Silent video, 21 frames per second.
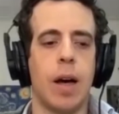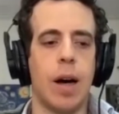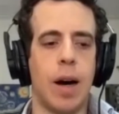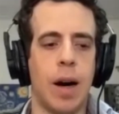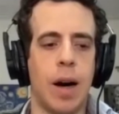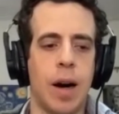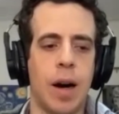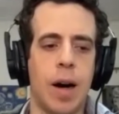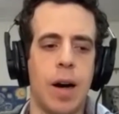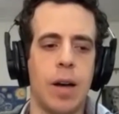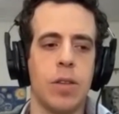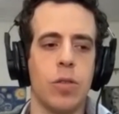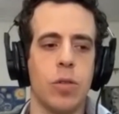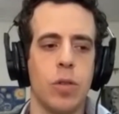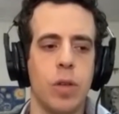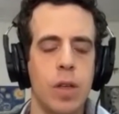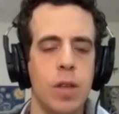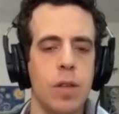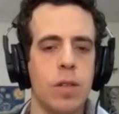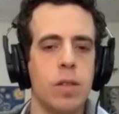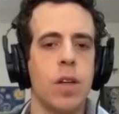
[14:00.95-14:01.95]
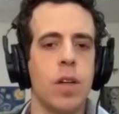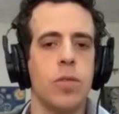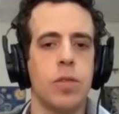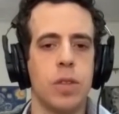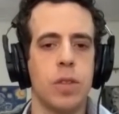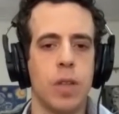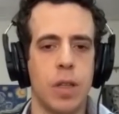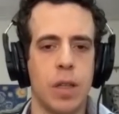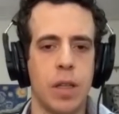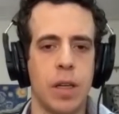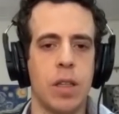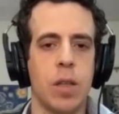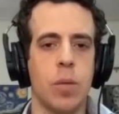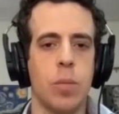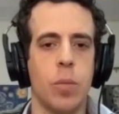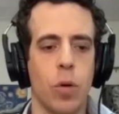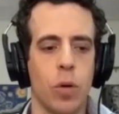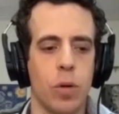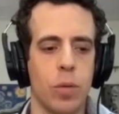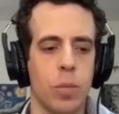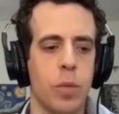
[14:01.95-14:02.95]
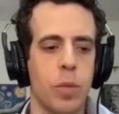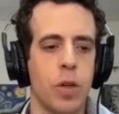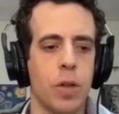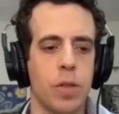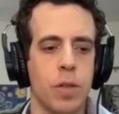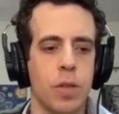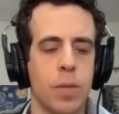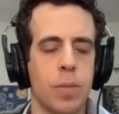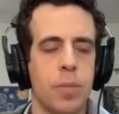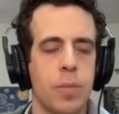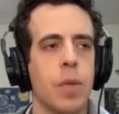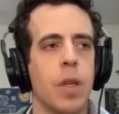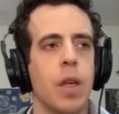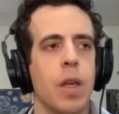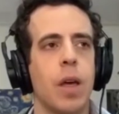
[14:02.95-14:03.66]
So he's definitely an important person.